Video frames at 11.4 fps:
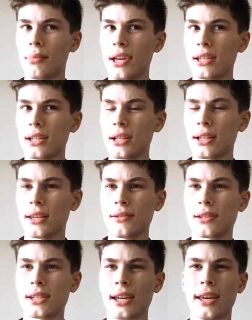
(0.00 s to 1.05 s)
basically you
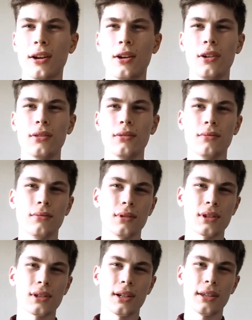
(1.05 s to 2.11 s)
stick it on the
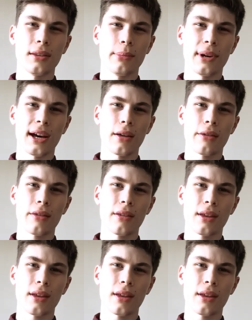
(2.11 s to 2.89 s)
side of the bath